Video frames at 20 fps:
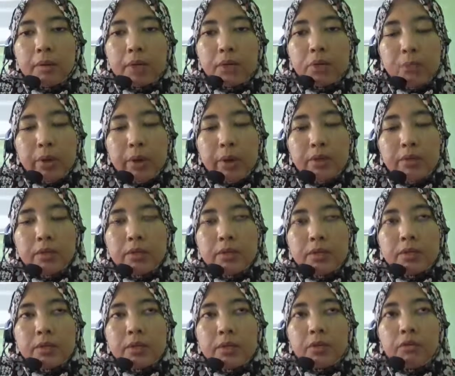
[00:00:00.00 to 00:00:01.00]
please
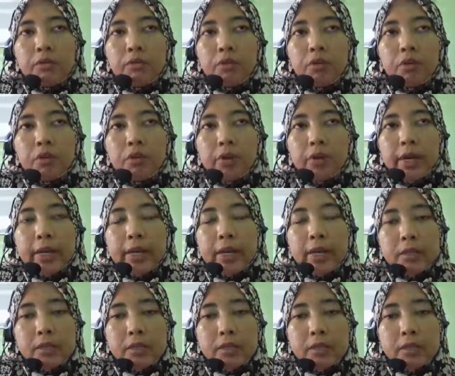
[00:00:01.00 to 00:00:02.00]
wait for
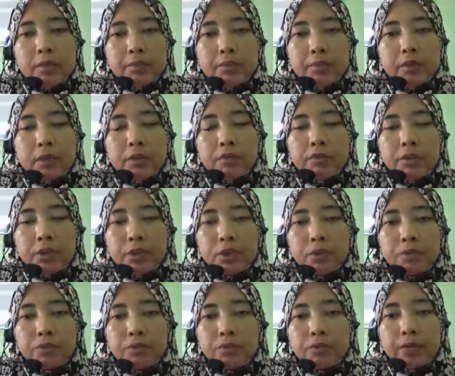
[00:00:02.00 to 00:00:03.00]
another
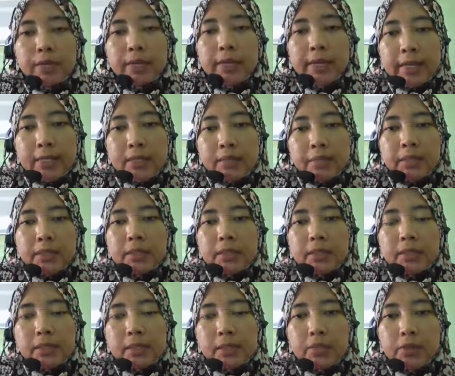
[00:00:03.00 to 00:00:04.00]
video for the next
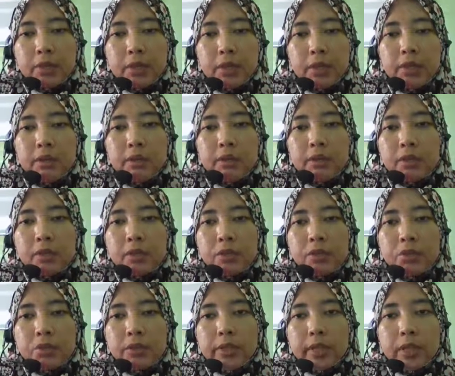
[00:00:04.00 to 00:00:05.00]
methods. Okay,
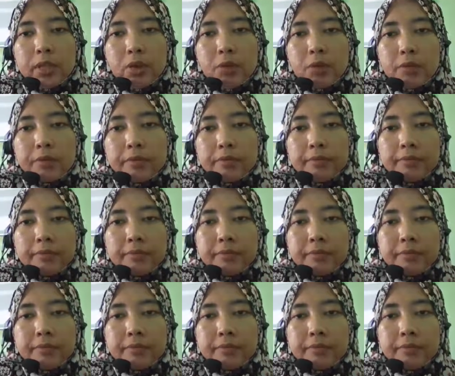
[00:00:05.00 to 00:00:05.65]
so thank you.